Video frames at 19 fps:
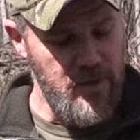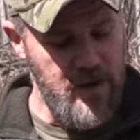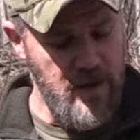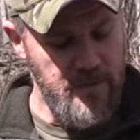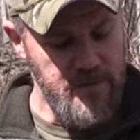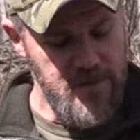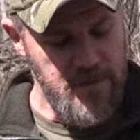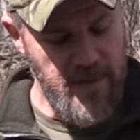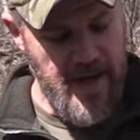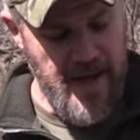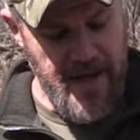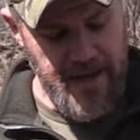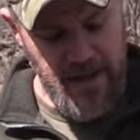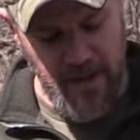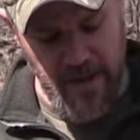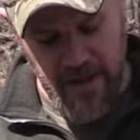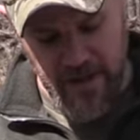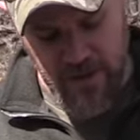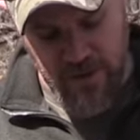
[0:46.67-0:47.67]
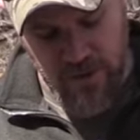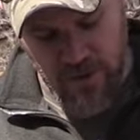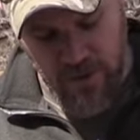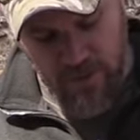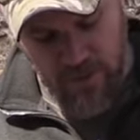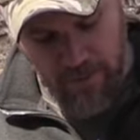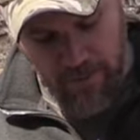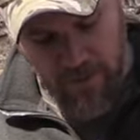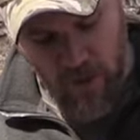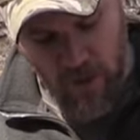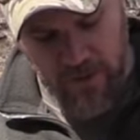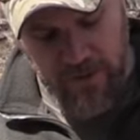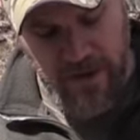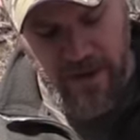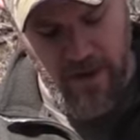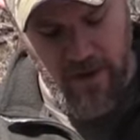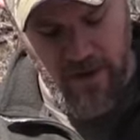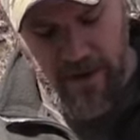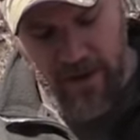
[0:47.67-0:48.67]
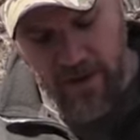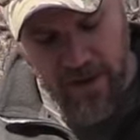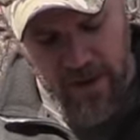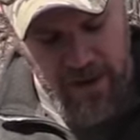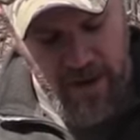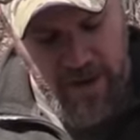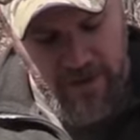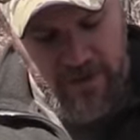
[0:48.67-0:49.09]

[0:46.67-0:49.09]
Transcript: It comes back into the bolt carrier.